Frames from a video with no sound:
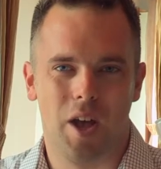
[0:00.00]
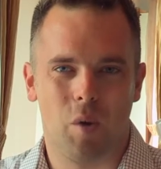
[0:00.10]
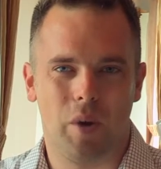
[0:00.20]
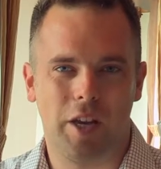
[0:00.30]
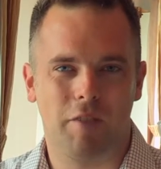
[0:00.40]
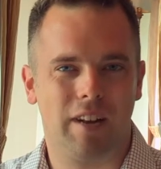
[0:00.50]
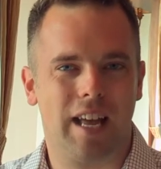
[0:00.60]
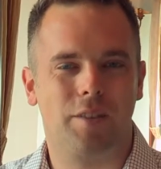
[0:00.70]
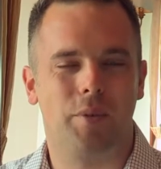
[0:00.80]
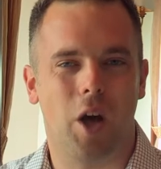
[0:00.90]
where you can
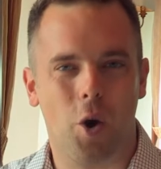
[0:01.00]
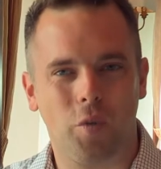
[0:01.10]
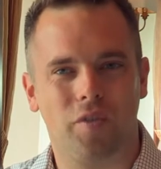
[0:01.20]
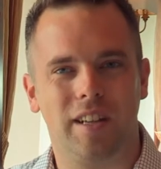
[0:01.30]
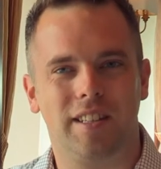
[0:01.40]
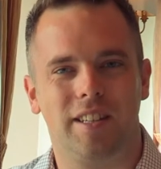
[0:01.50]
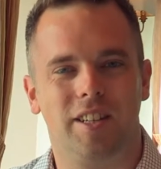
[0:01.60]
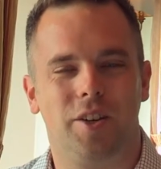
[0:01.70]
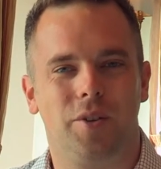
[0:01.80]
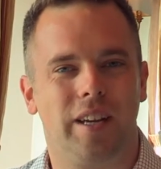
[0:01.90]
relax with old friends and
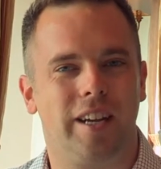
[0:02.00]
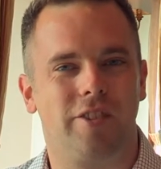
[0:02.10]
new in a